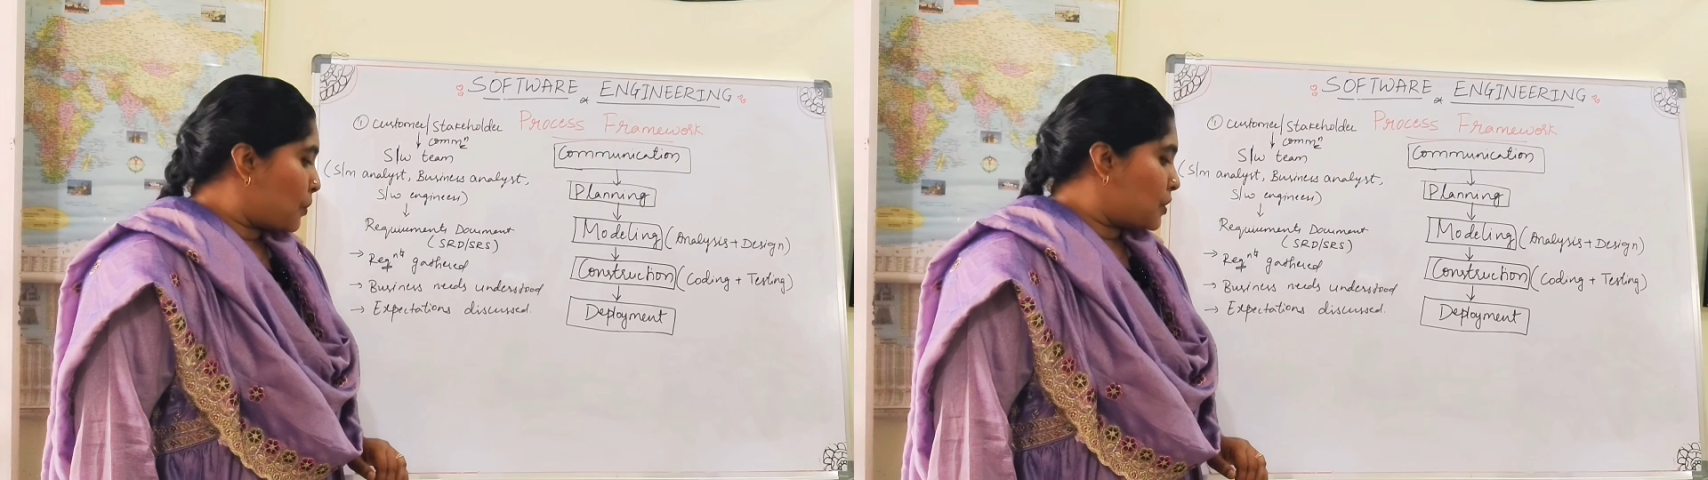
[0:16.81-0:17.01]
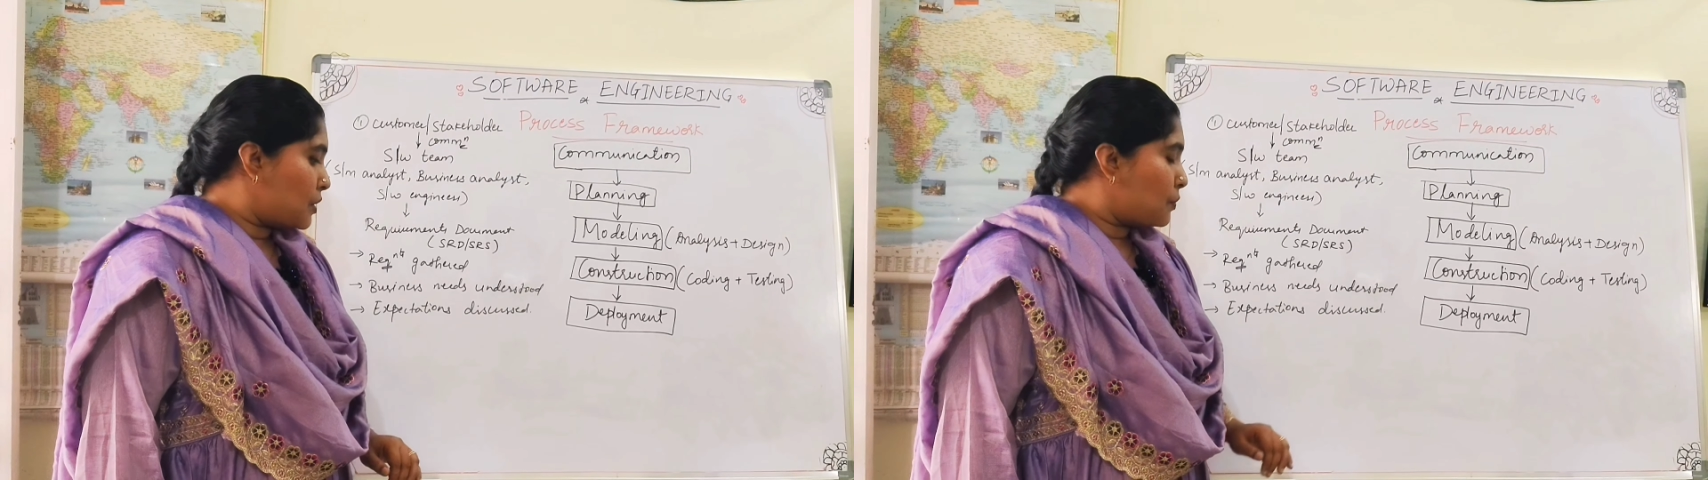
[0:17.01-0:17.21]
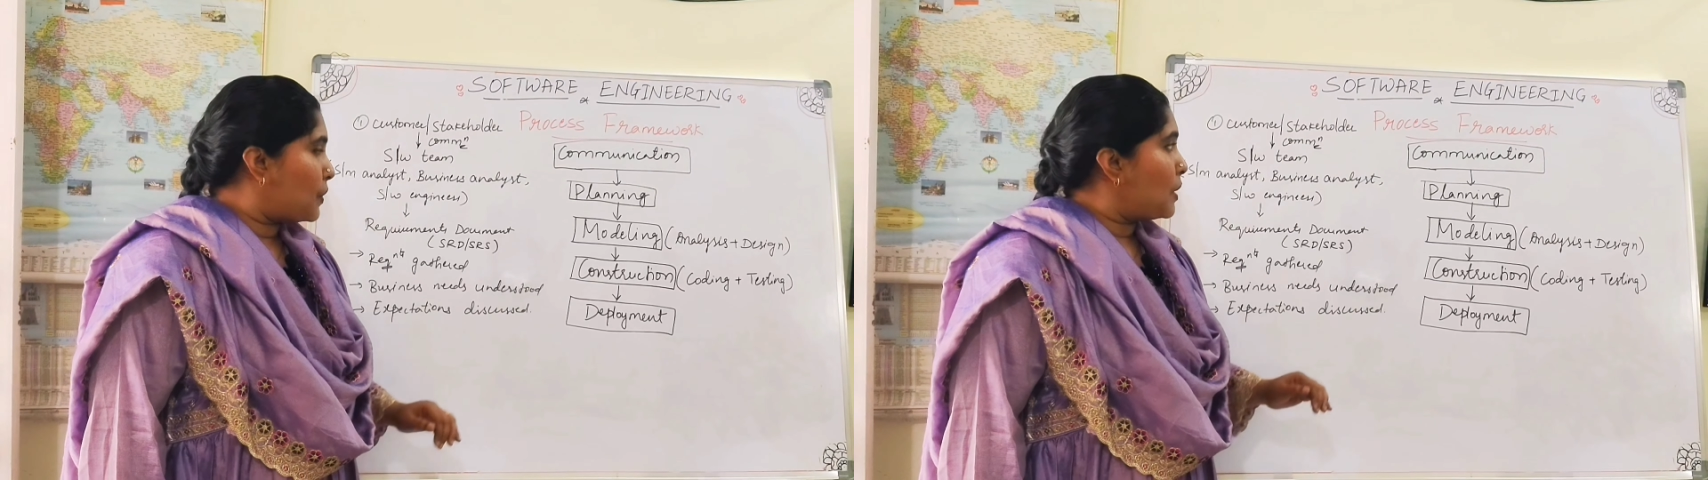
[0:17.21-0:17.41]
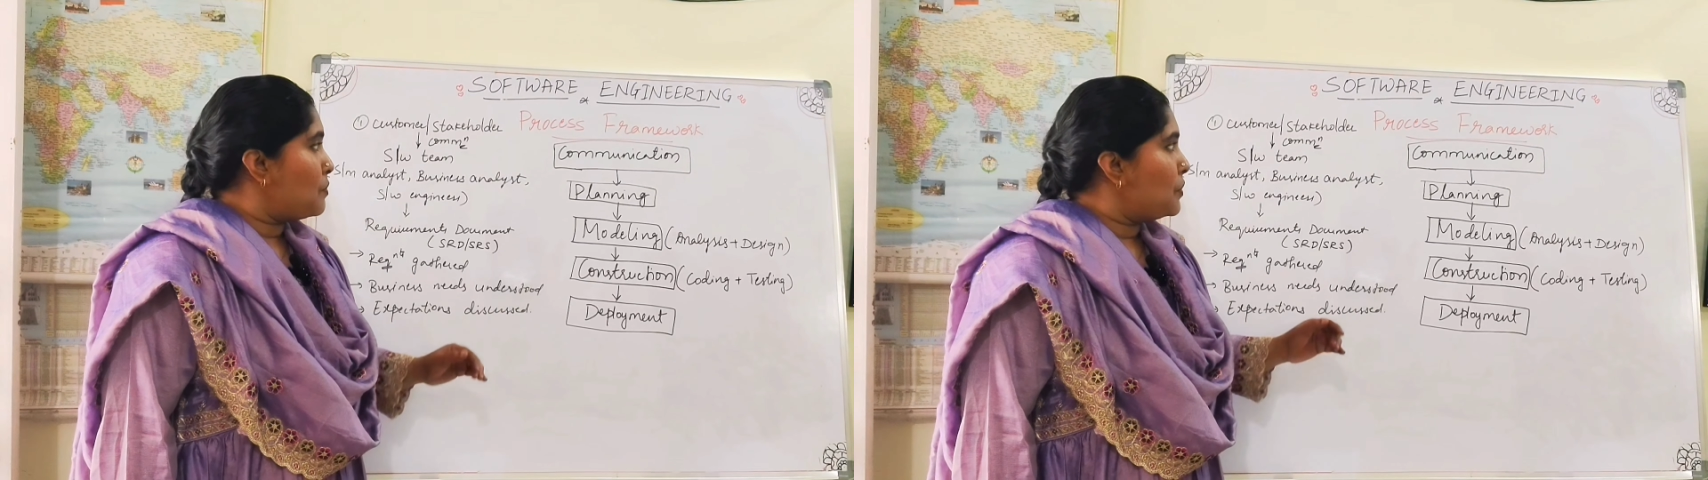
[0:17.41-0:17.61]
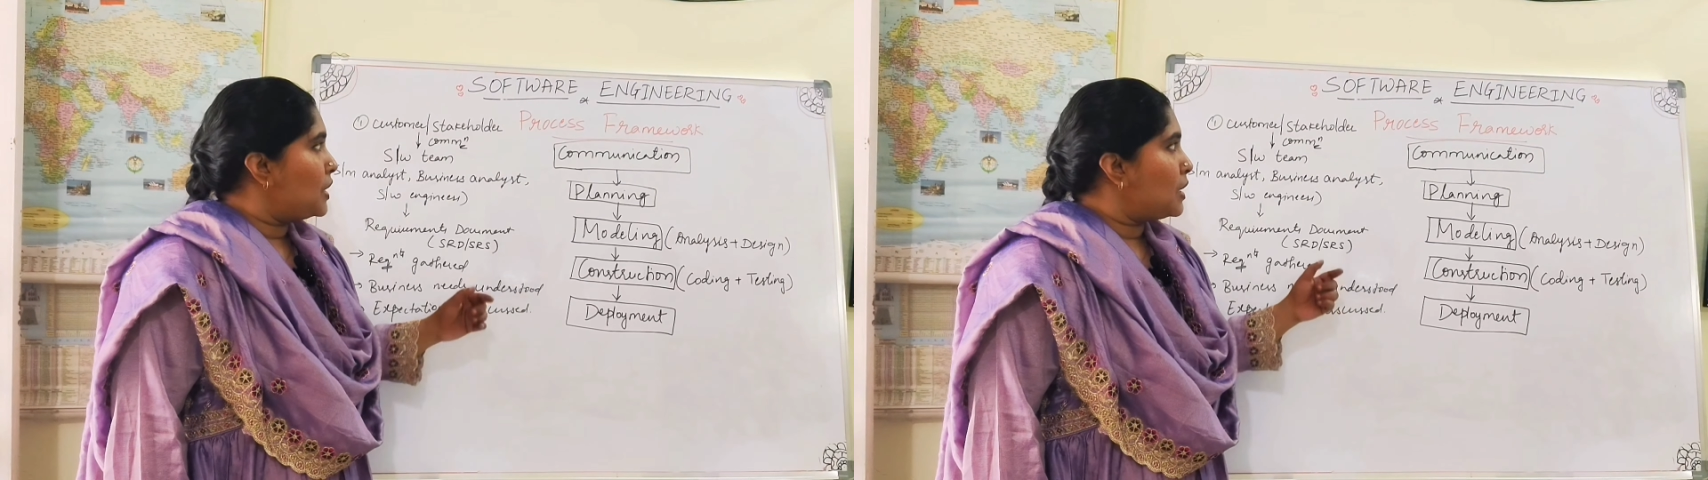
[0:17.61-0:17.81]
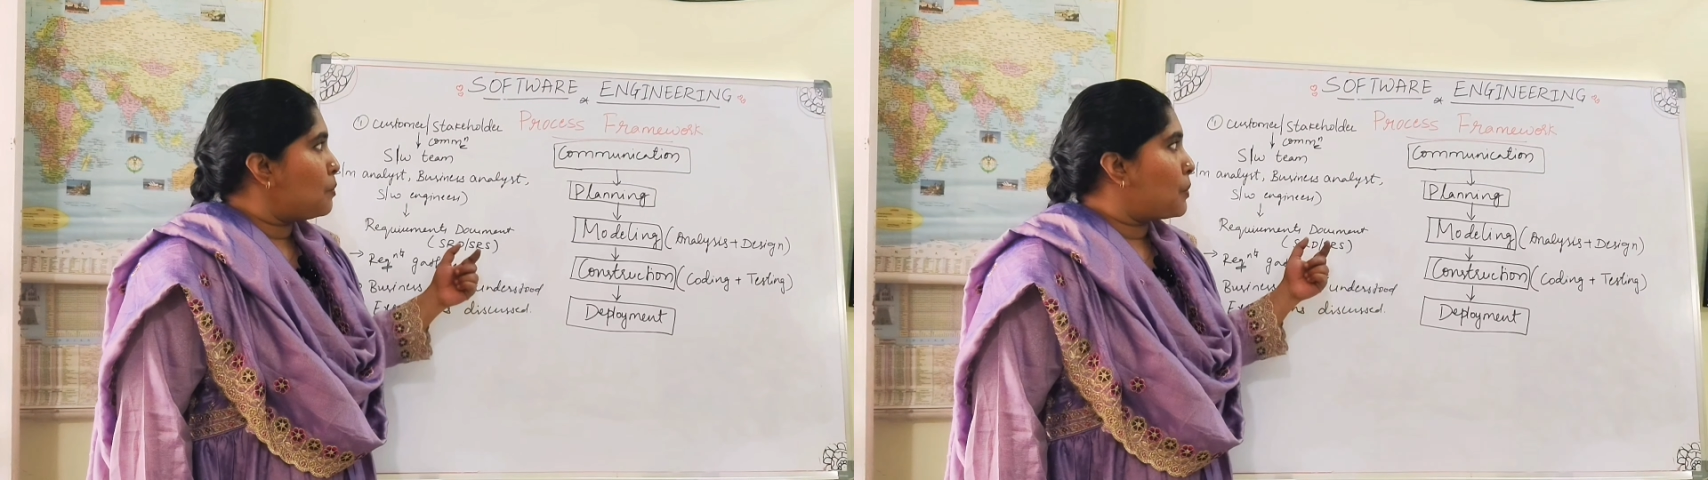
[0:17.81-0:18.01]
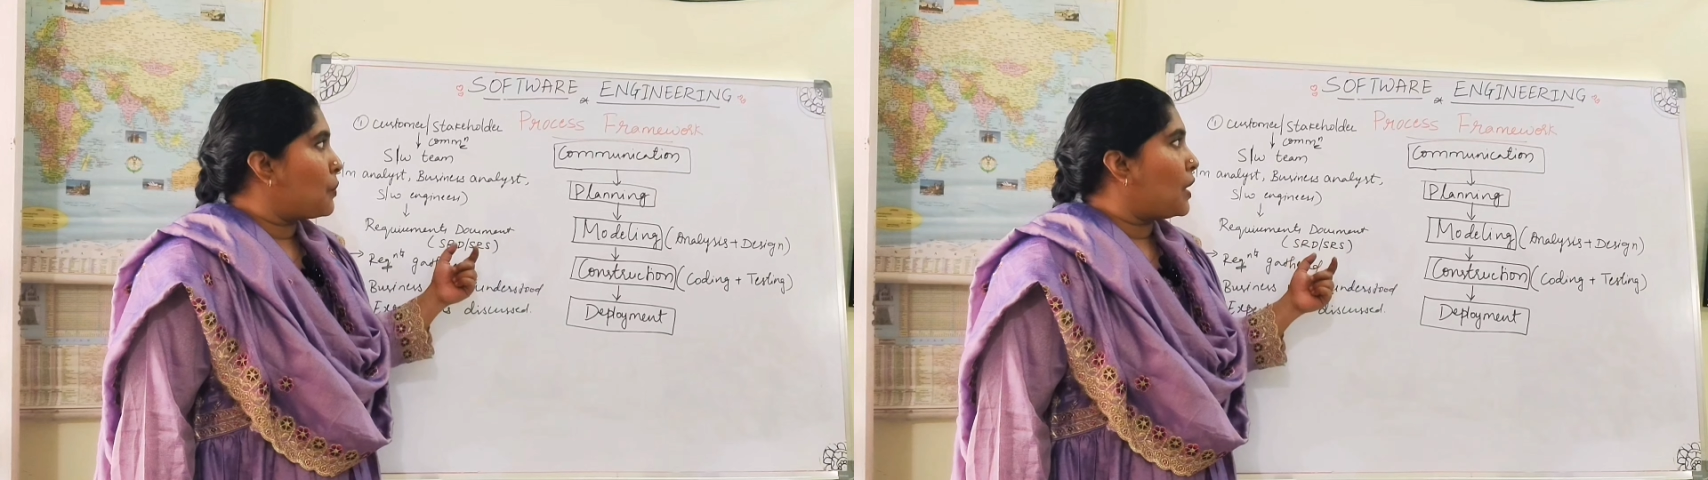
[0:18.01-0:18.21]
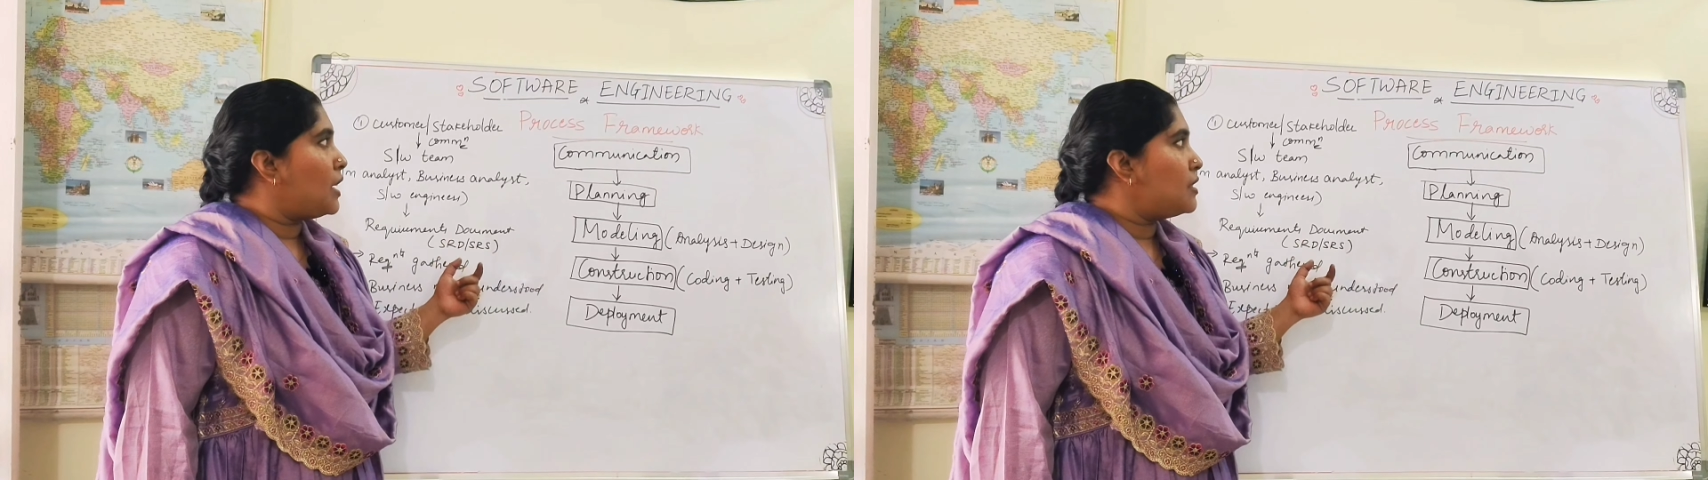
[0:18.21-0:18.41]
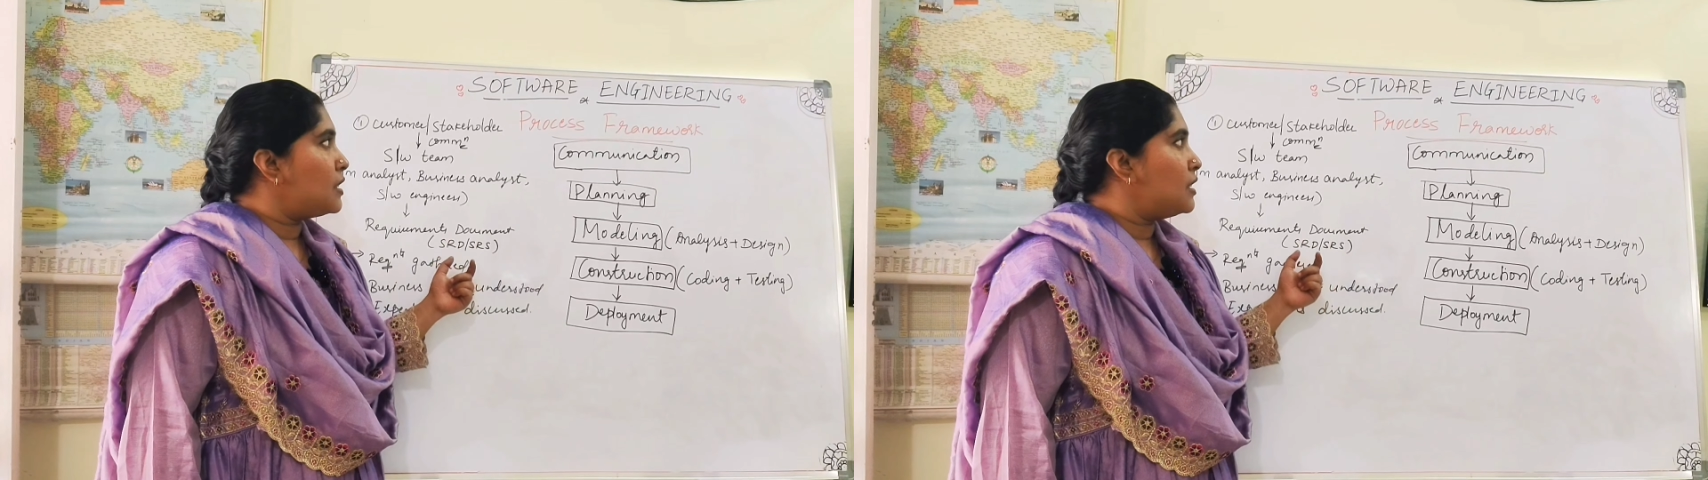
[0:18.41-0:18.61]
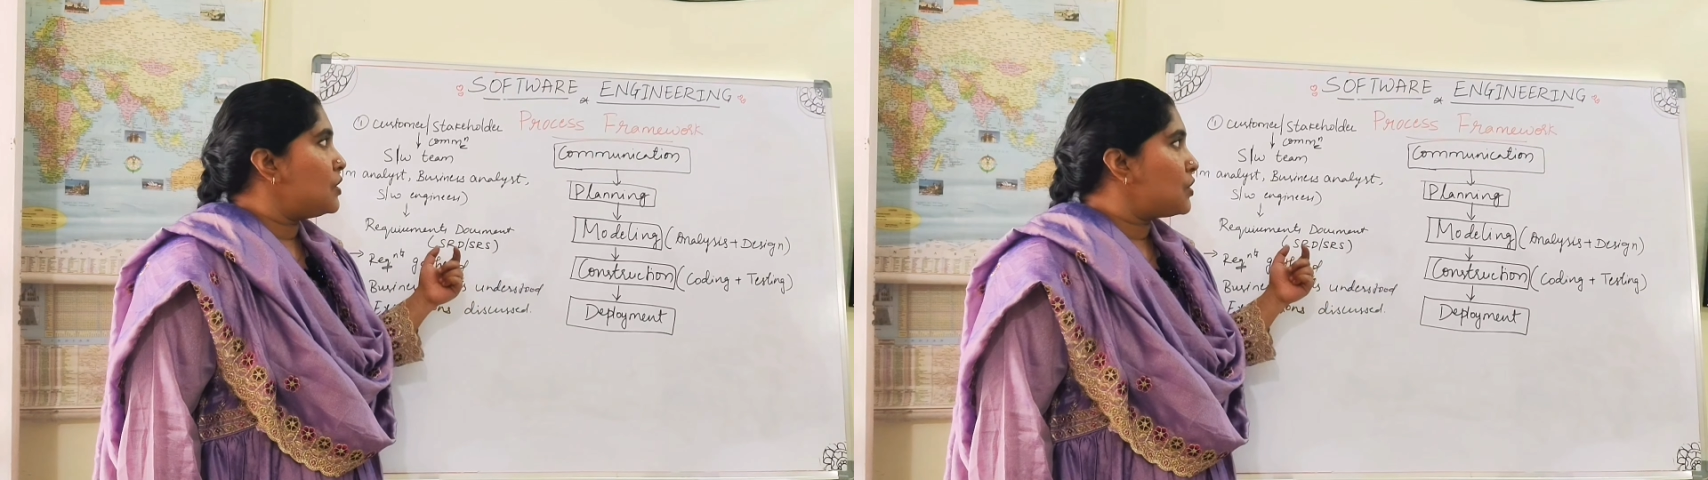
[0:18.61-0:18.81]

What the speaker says: Process framework provides a